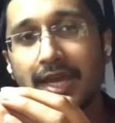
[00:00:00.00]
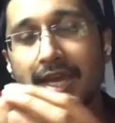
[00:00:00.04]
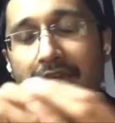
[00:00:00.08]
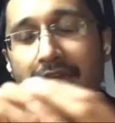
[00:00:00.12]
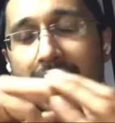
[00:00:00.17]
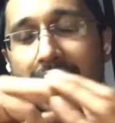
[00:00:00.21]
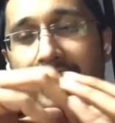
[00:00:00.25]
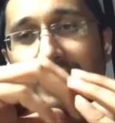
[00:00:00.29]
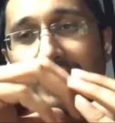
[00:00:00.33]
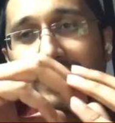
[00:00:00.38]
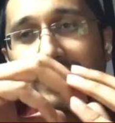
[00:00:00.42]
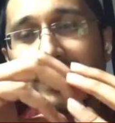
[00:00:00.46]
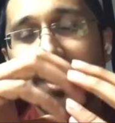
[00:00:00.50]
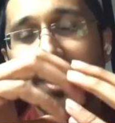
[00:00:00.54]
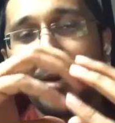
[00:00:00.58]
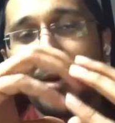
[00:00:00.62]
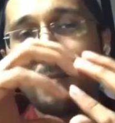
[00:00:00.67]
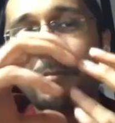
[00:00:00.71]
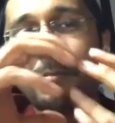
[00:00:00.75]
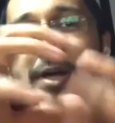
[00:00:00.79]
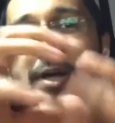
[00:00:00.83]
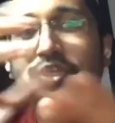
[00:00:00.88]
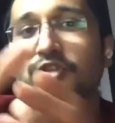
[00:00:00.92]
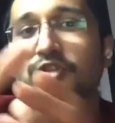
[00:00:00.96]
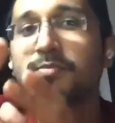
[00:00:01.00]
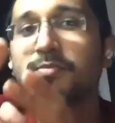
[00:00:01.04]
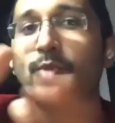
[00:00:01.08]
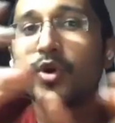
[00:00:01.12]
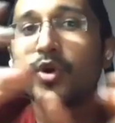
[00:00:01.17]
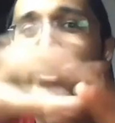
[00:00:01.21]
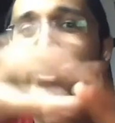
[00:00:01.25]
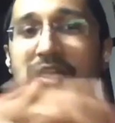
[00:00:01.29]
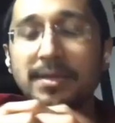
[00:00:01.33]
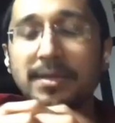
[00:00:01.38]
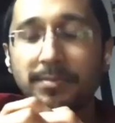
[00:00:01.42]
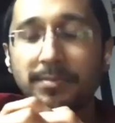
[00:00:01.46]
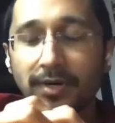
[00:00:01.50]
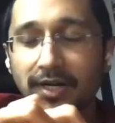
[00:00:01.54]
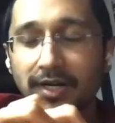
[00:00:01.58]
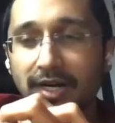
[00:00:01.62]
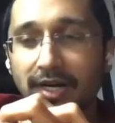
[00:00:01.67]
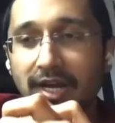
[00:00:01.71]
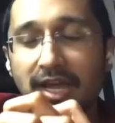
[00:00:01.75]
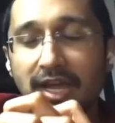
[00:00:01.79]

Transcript: is much more deeper.